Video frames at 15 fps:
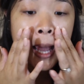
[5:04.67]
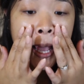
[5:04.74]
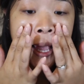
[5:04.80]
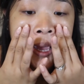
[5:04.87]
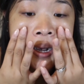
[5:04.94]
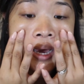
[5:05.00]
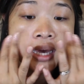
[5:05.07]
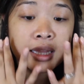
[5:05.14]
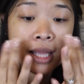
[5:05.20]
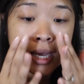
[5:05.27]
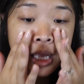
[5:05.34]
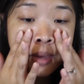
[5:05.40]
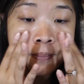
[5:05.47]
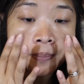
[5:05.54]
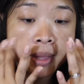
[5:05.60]
and I
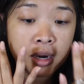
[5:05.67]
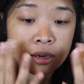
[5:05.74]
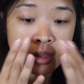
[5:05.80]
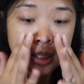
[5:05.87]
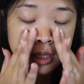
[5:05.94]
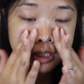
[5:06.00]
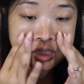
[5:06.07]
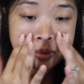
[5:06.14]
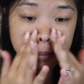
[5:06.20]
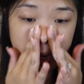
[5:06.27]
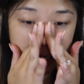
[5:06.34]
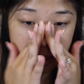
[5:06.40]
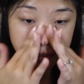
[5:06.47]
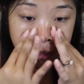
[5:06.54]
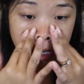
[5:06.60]
like it better than the
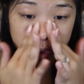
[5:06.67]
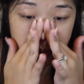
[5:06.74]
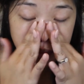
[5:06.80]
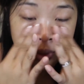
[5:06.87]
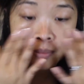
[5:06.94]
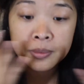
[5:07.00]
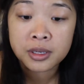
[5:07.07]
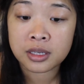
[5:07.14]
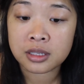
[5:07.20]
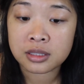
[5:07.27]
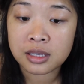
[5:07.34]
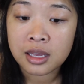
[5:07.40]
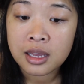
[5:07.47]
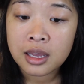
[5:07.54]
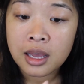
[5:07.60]
Smashbox one
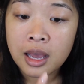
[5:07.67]
because